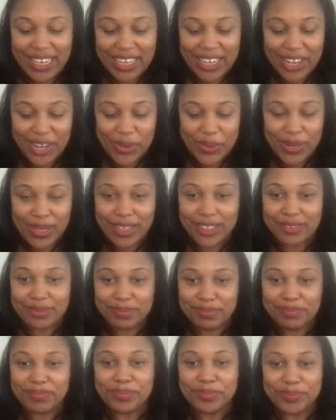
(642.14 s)
You know what?
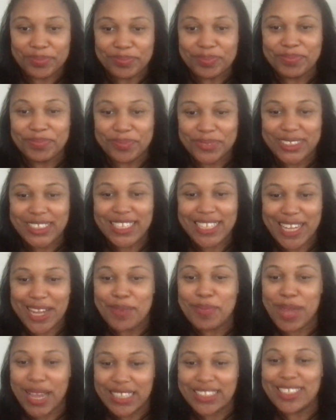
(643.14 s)

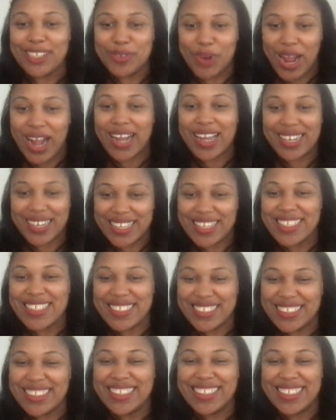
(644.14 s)
I'm actually rocking this.